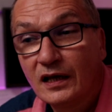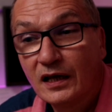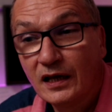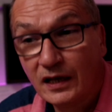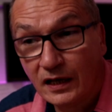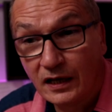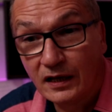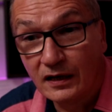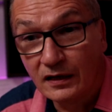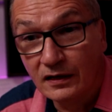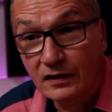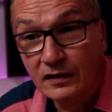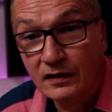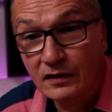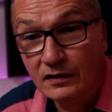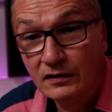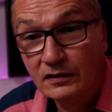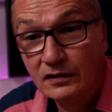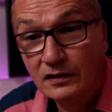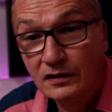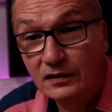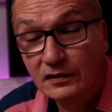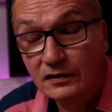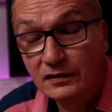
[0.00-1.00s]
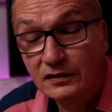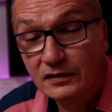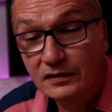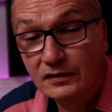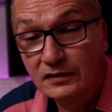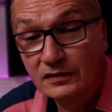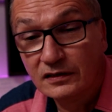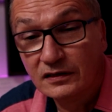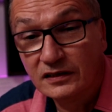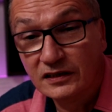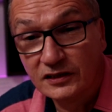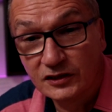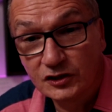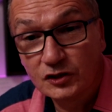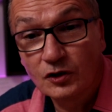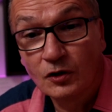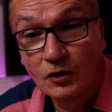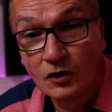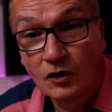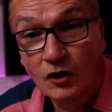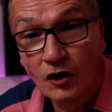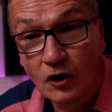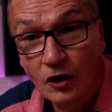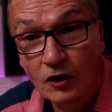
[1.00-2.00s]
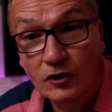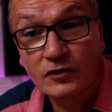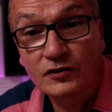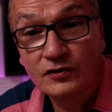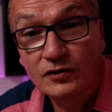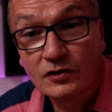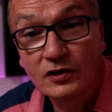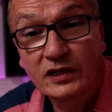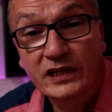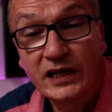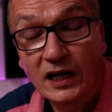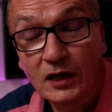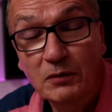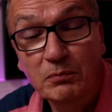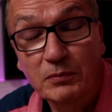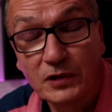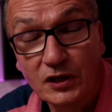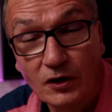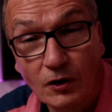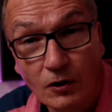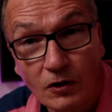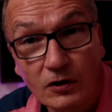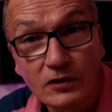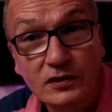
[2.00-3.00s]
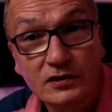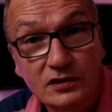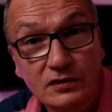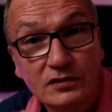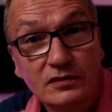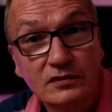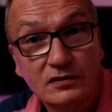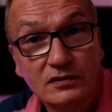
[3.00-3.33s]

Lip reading: And it's hot, can be hot